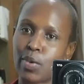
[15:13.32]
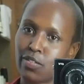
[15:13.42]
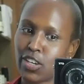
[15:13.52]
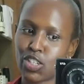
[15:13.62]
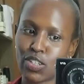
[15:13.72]
my
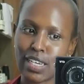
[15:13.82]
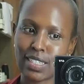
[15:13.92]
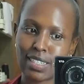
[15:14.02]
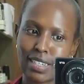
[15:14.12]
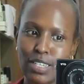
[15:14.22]
facial
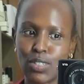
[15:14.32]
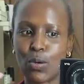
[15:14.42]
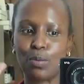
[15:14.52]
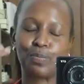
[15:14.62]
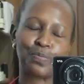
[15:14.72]
yesterday,
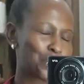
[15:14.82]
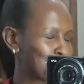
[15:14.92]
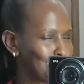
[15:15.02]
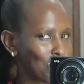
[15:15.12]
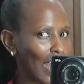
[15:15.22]
so
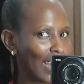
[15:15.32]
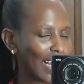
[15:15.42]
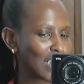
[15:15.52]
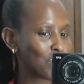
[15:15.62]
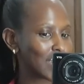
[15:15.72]

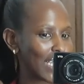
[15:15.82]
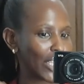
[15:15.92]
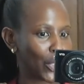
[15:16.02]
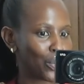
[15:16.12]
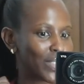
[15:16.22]
I just want to
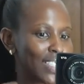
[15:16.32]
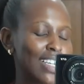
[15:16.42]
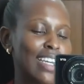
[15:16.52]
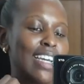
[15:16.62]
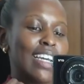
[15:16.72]
stay cute.
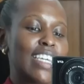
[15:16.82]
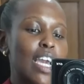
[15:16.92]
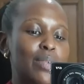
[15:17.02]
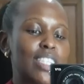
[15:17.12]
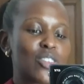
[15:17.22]

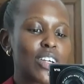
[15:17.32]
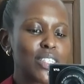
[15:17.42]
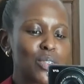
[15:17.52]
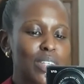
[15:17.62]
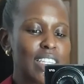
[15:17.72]
Yeah, but this
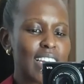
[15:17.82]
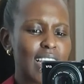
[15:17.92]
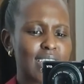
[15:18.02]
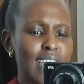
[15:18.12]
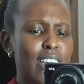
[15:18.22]
dress is really
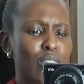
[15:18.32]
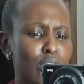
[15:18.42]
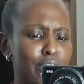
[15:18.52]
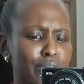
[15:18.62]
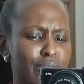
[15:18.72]
nice.
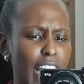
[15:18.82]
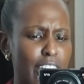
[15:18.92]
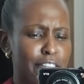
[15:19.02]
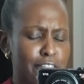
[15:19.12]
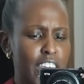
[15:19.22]

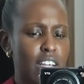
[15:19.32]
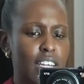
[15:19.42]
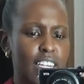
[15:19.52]
I feel